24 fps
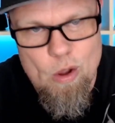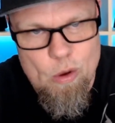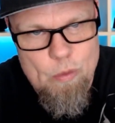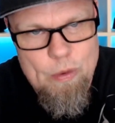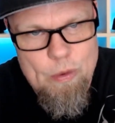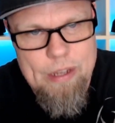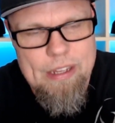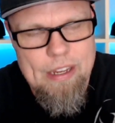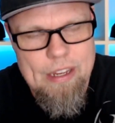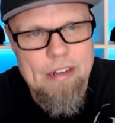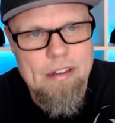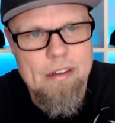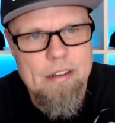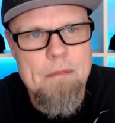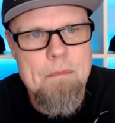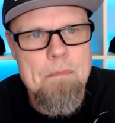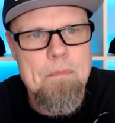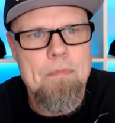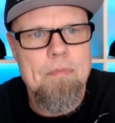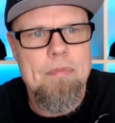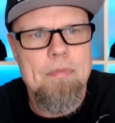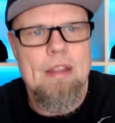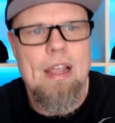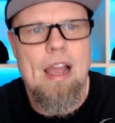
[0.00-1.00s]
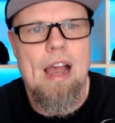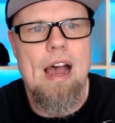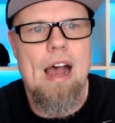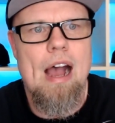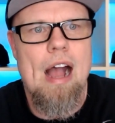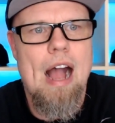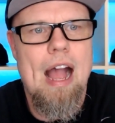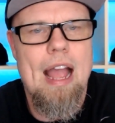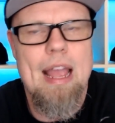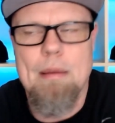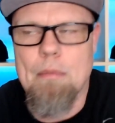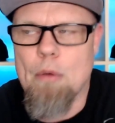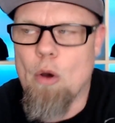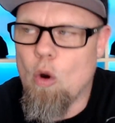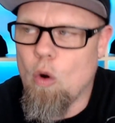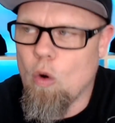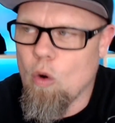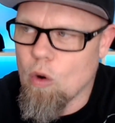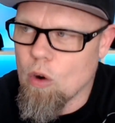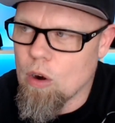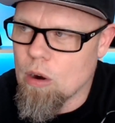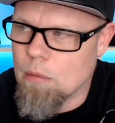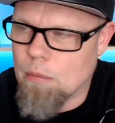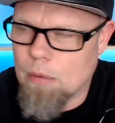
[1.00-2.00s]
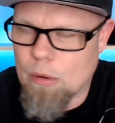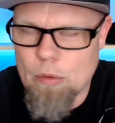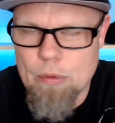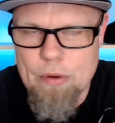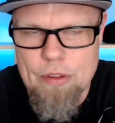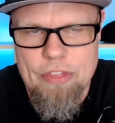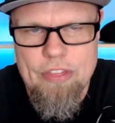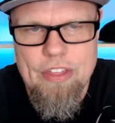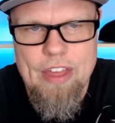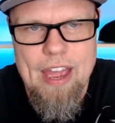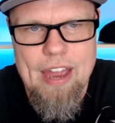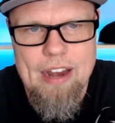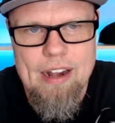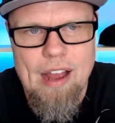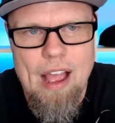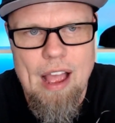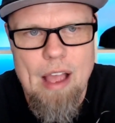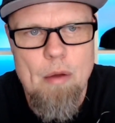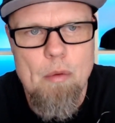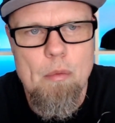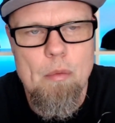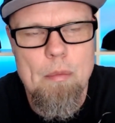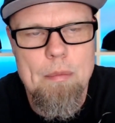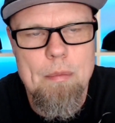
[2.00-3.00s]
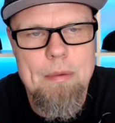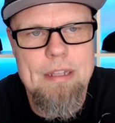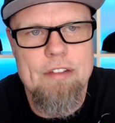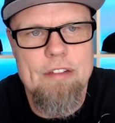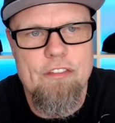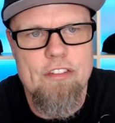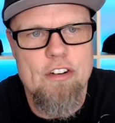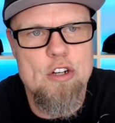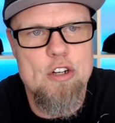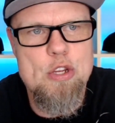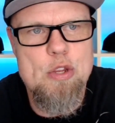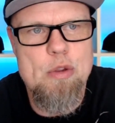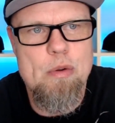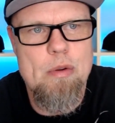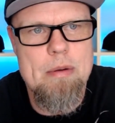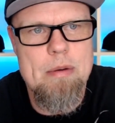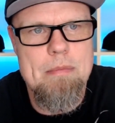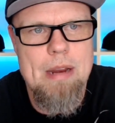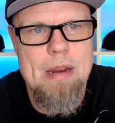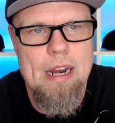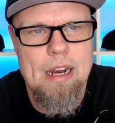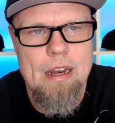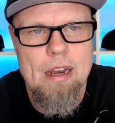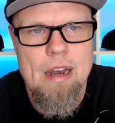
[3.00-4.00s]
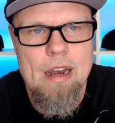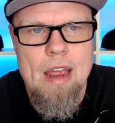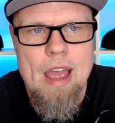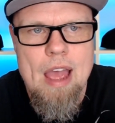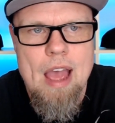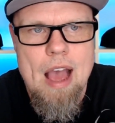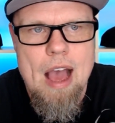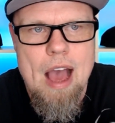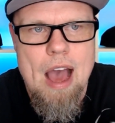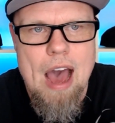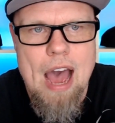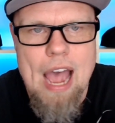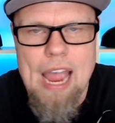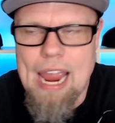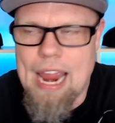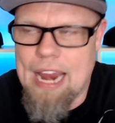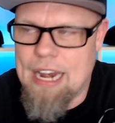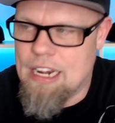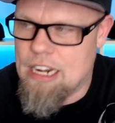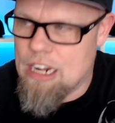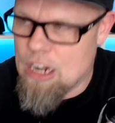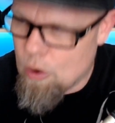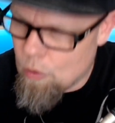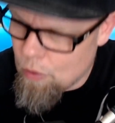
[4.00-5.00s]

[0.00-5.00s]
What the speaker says: weekend. I am horrible with that. I will be the first to admit it. I had no